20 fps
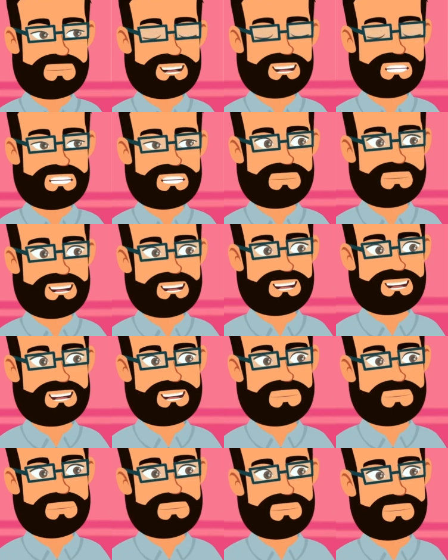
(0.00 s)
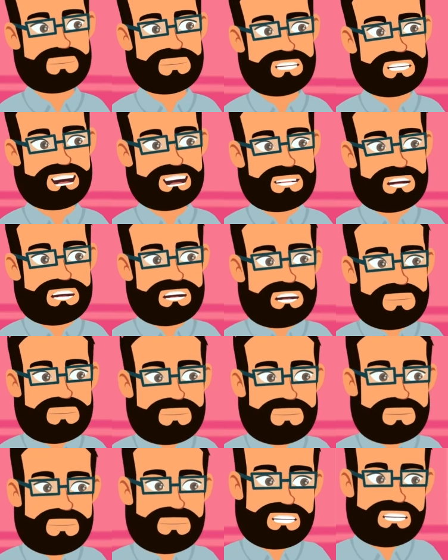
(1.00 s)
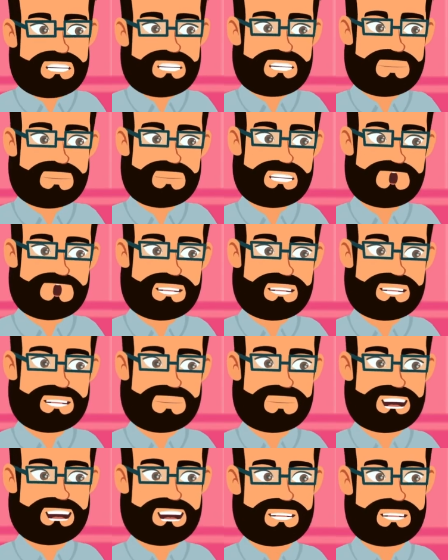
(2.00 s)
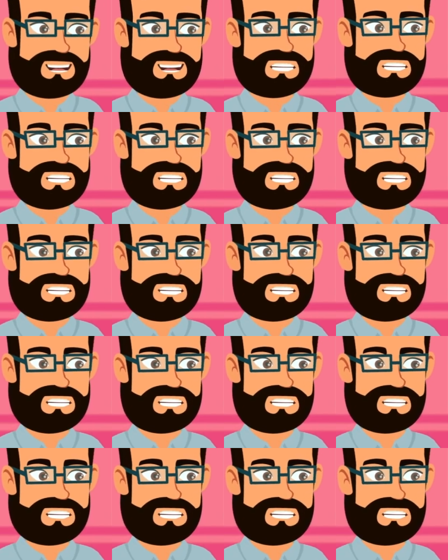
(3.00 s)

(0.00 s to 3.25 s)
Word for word: Yes, my dear. And now it's time to go to